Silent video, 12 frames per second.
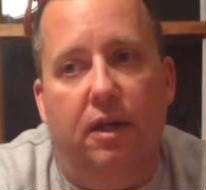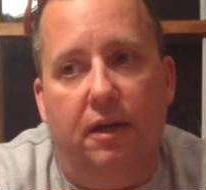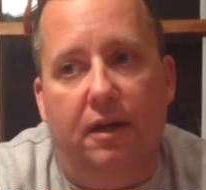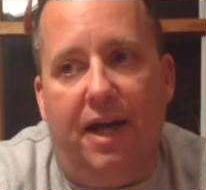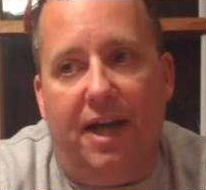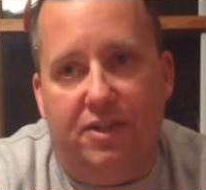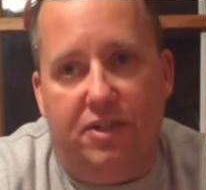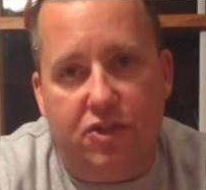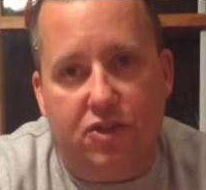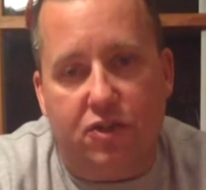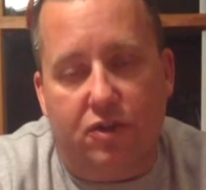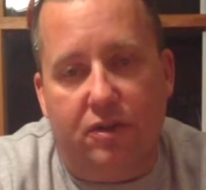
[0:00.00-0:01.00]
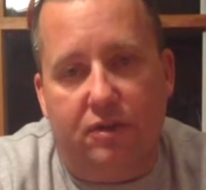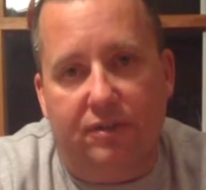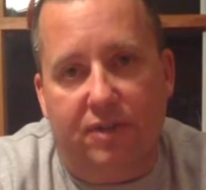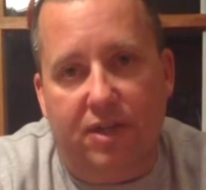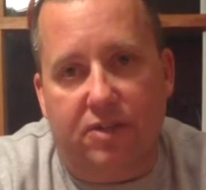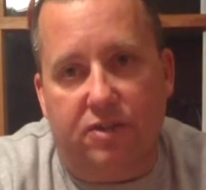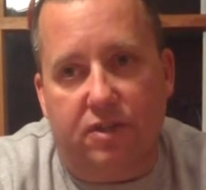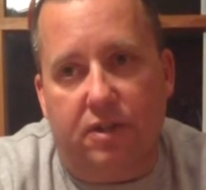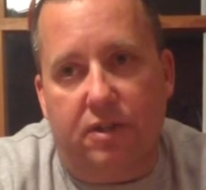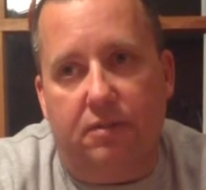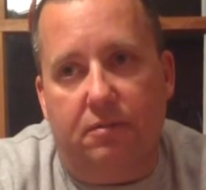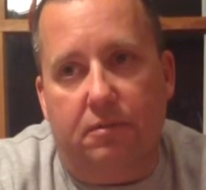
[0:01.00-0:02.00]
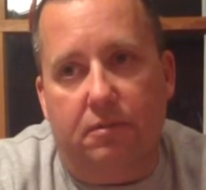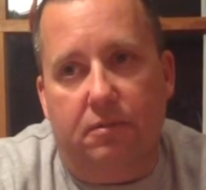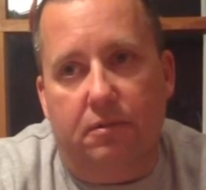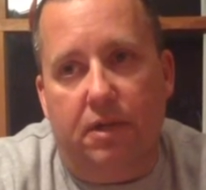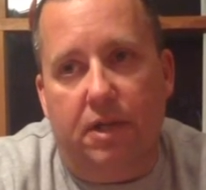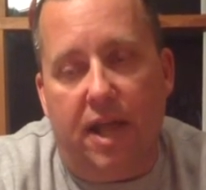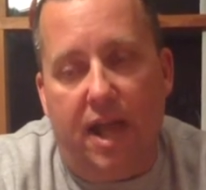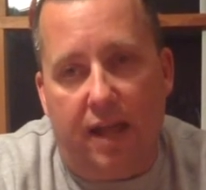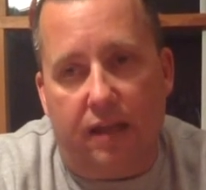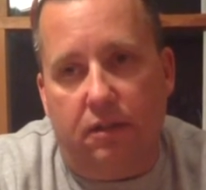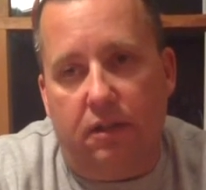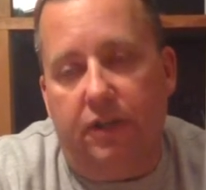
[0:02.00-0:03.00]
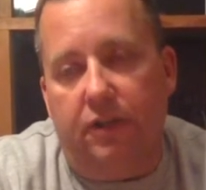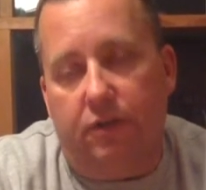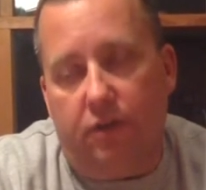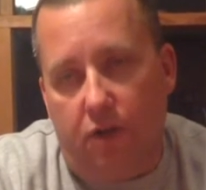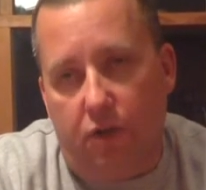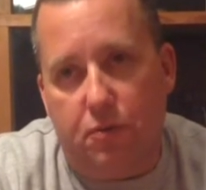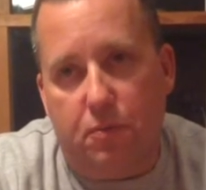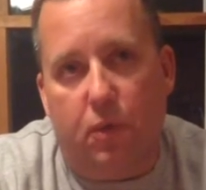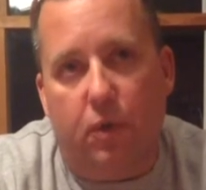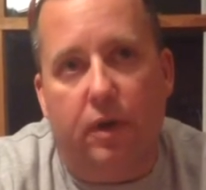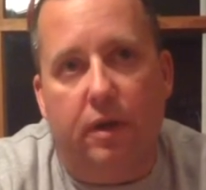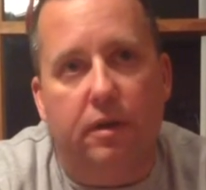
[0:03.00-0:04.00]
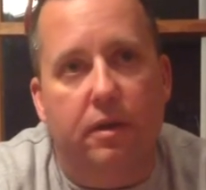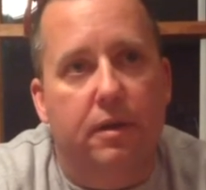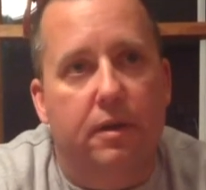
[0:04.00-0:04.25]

I did serve as an acolyte or an altar boy,